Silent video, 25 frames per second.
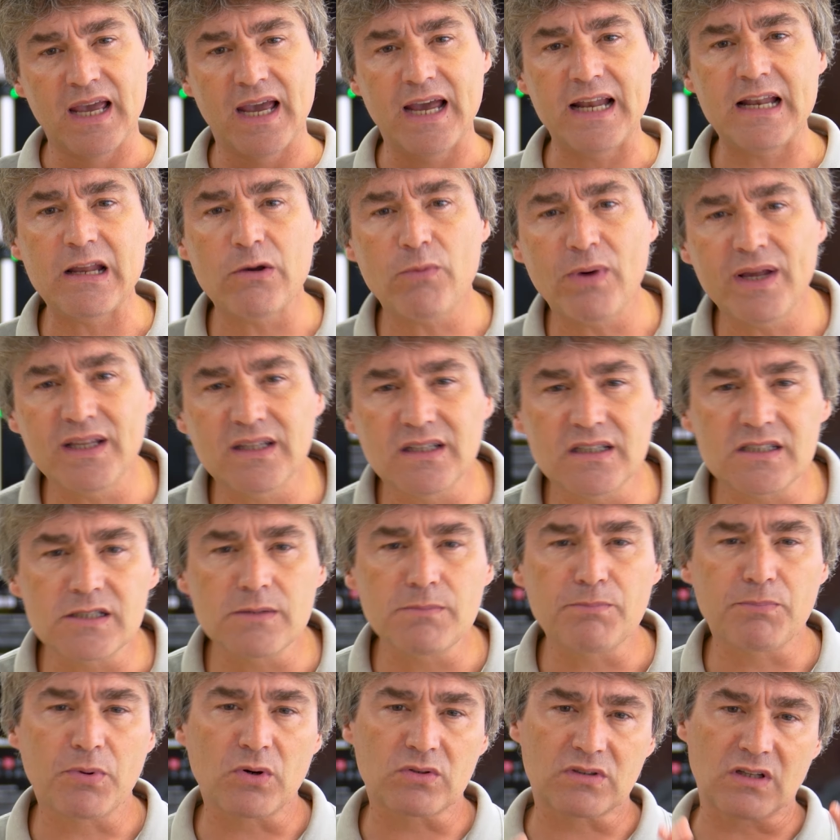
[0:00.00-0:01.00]
Anyway, it is
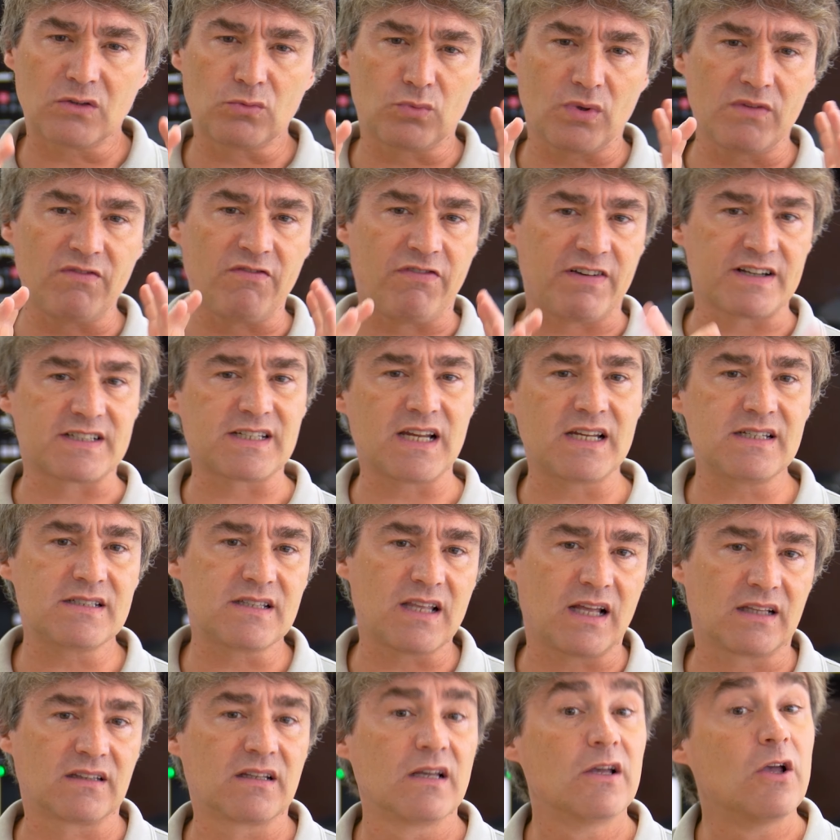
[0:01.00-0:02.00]
important to emphasize
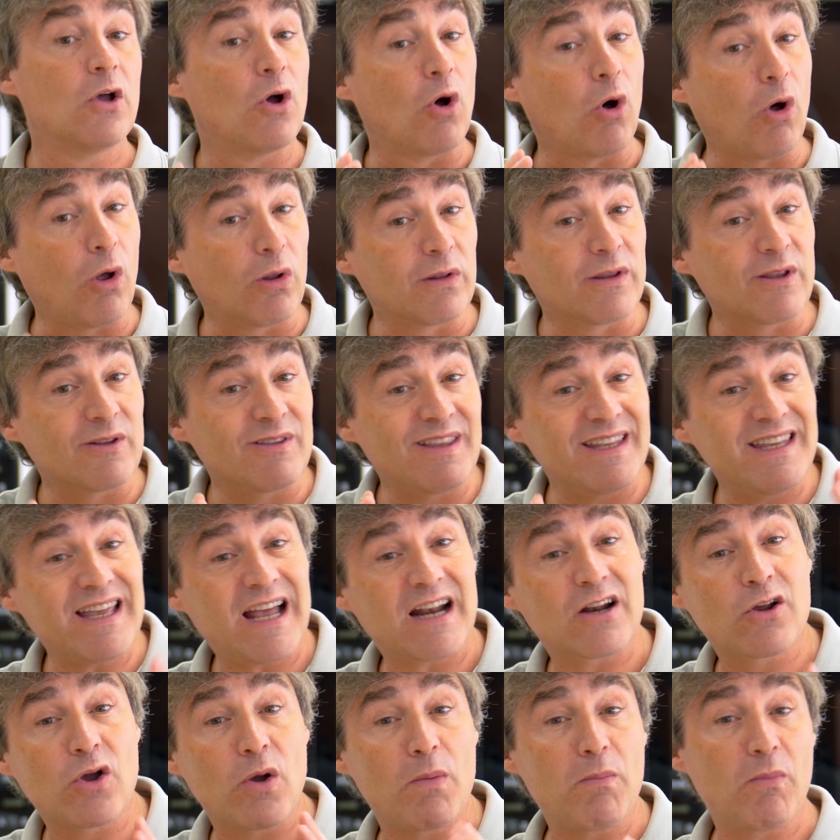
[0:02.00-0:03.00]
that although they
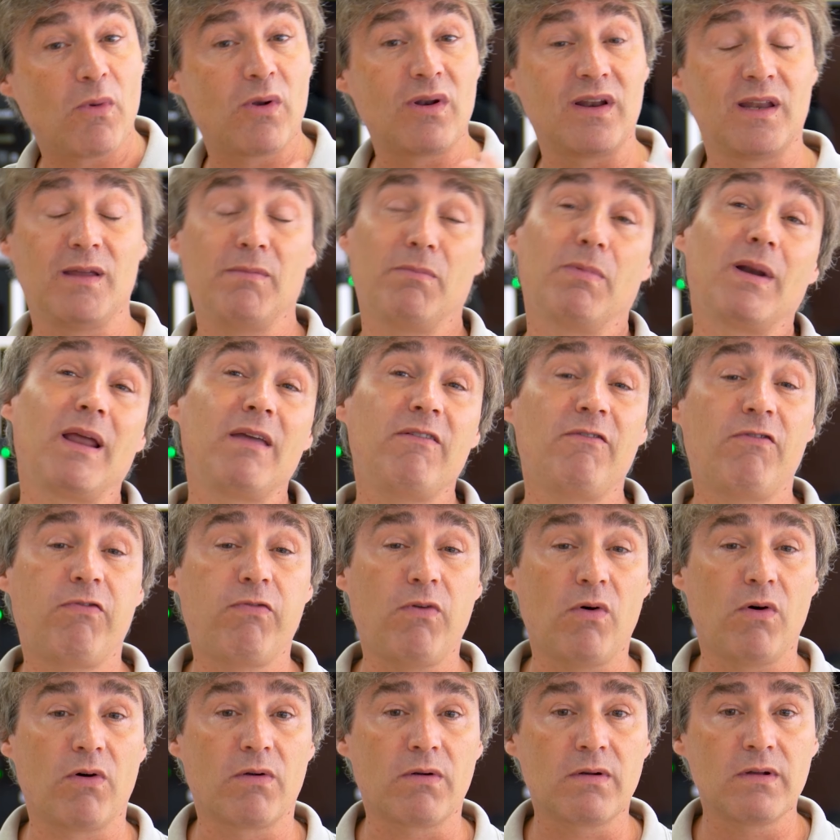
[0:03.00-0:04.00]
are commonly blamed
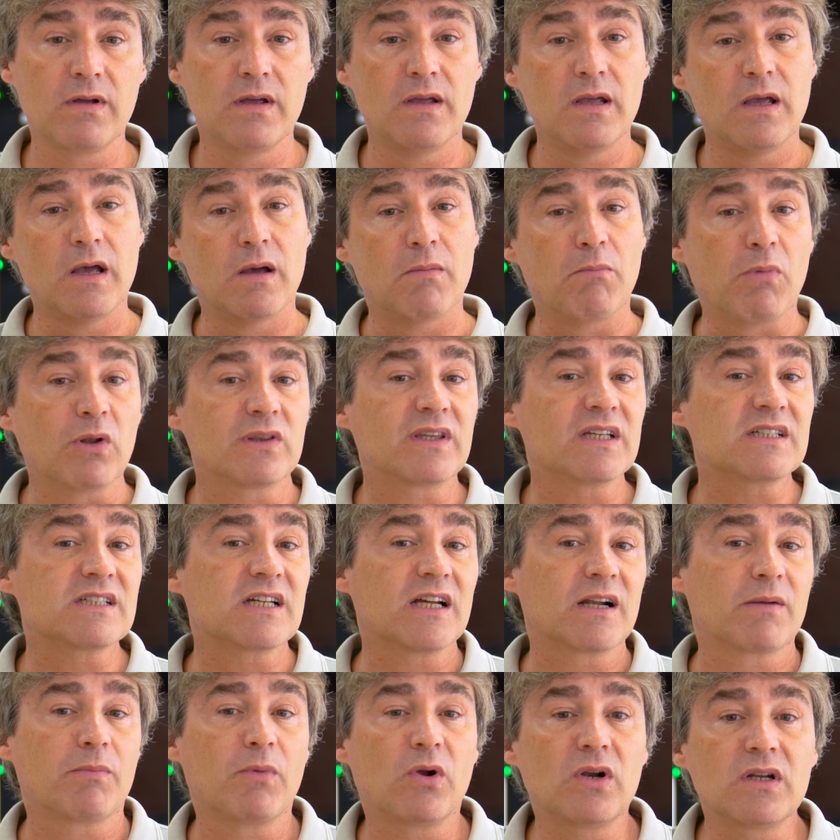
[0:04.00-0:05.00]
for, voltage
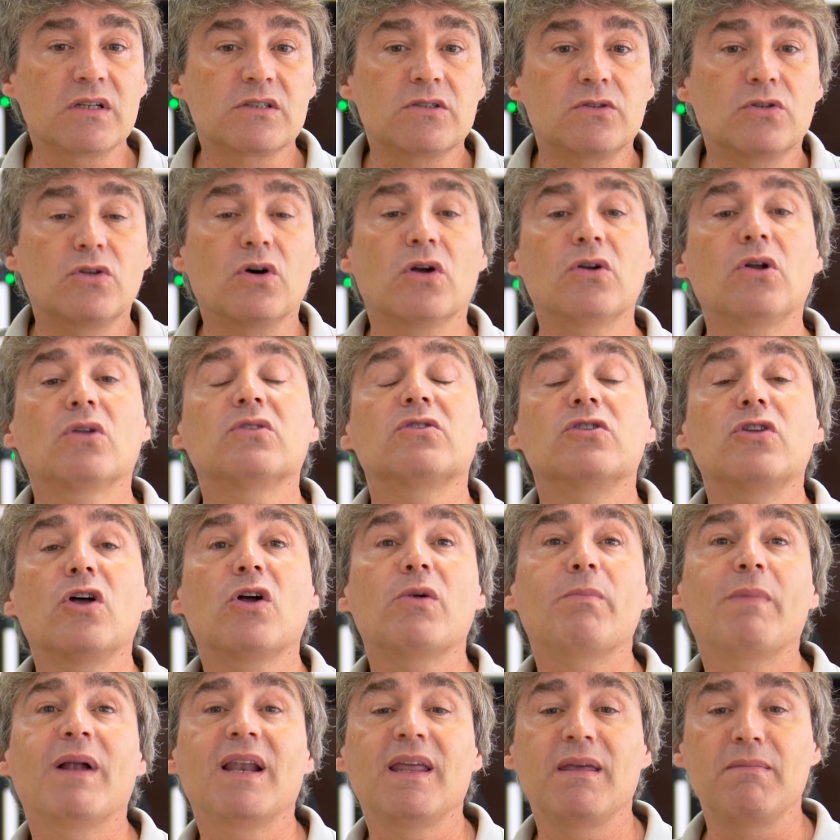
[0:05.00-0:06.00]
harmonics do not
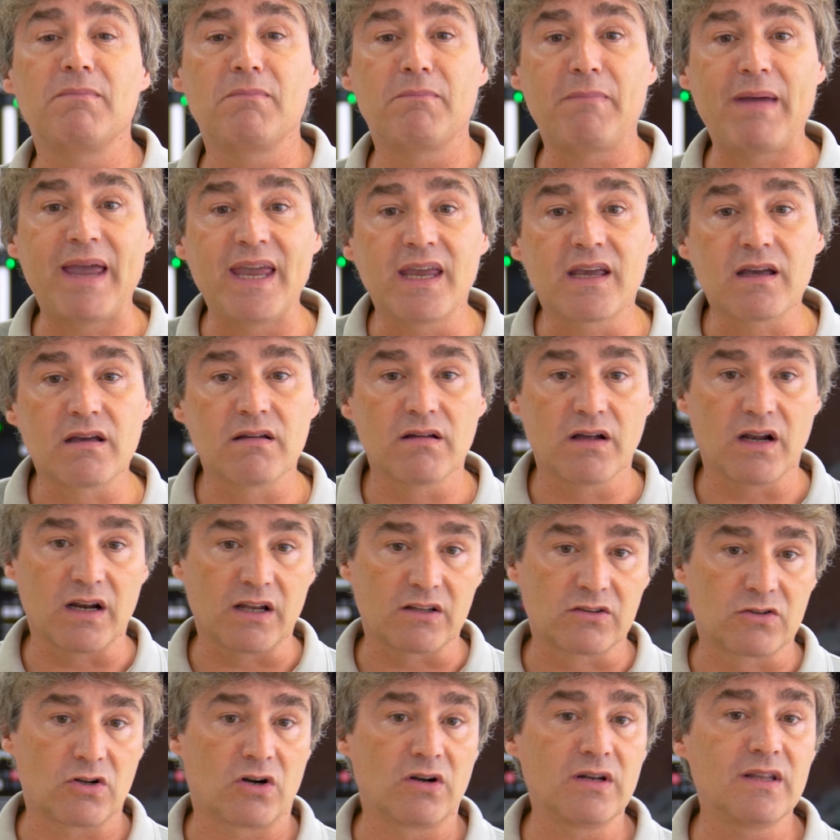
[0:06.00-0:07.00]
normally make
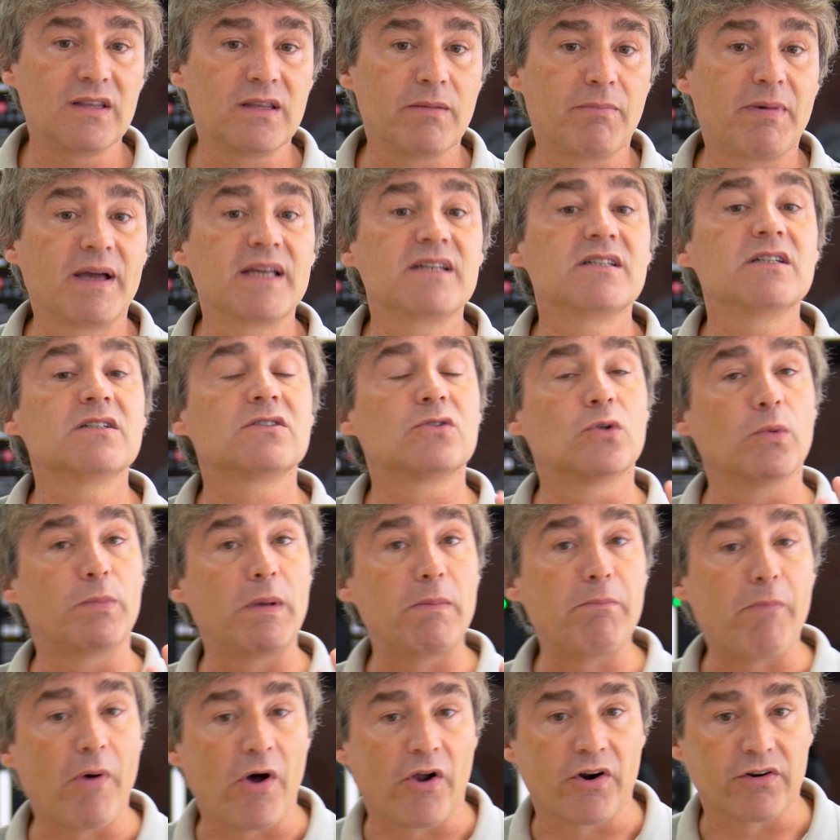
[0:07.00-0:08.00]
electronic devices to
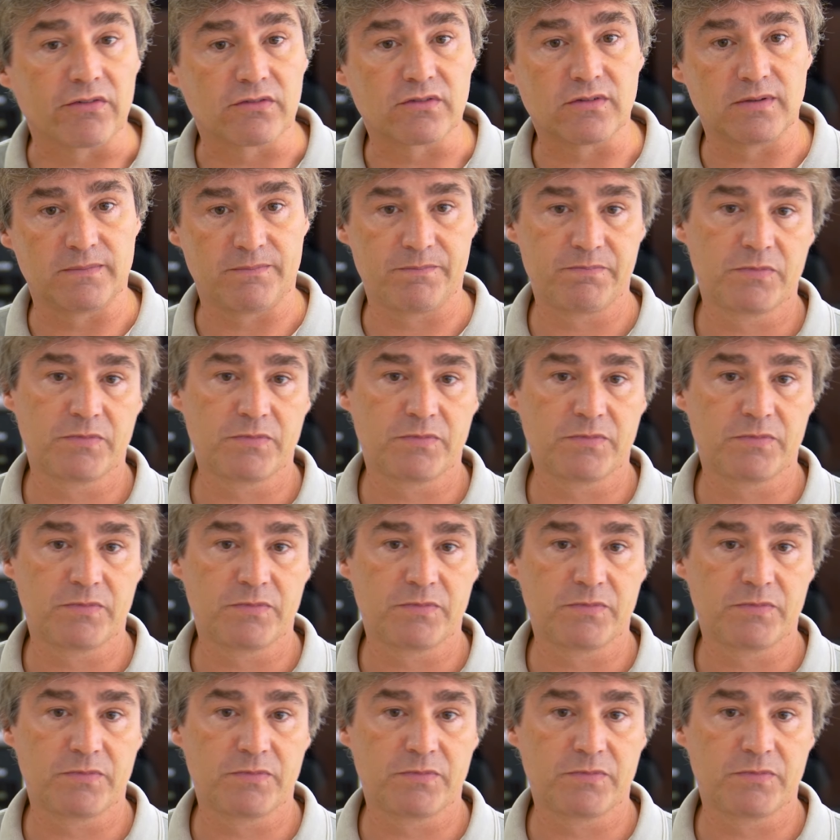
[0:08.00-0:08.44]
be burnt.